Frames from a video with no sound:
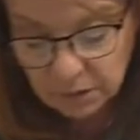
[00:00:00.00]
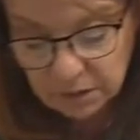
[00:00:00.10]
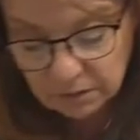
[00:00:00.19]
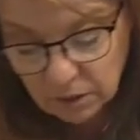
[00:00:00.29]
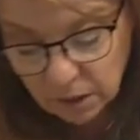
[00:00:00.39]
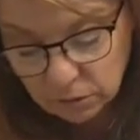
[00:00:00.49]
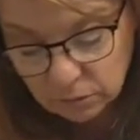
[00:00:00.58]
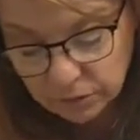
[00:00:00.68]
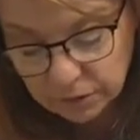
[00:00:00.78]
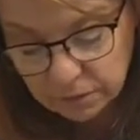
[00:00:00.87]
gone
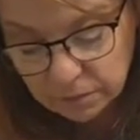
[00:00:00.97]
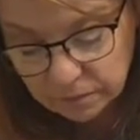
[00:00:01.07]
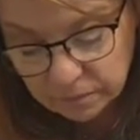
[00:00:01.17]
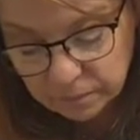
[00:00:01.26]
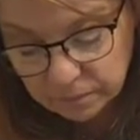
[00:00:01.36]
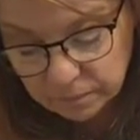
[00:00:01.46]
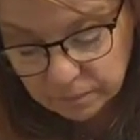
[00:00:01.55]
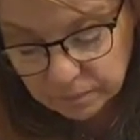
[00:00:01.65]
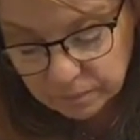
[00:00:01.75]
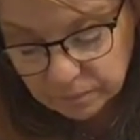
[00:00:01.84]
over it.
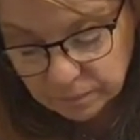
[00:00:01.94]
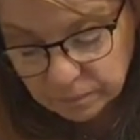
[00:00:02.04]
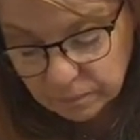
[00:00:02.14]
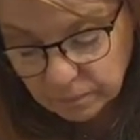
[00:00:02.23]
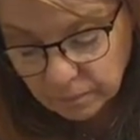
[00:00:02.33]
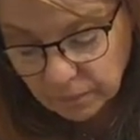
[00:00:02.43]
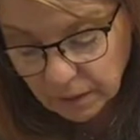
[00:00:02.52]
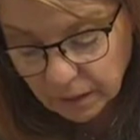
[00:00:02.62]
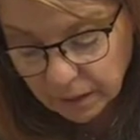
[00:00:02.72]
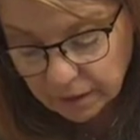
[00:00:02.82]
Okay,
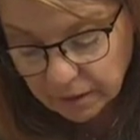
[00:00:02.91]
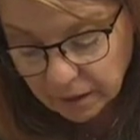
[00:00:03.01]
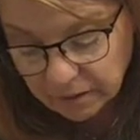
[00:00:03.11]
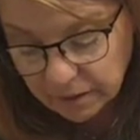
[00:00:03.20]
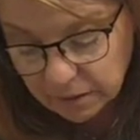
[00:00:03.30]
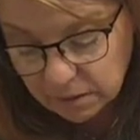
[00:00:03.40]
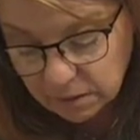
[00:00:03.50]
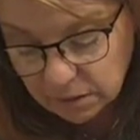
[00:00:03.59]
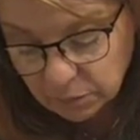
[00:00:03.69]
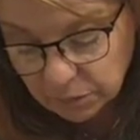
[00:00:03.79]
I think it's
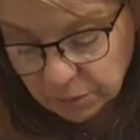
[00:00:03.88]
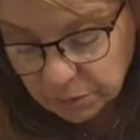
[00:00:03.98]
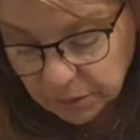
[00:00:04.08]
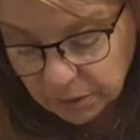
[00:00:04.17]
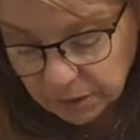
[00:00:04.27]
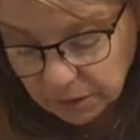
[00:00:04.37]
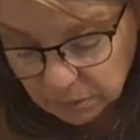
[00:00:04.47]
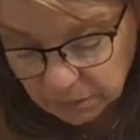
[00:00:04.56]
looking really pretty. What do you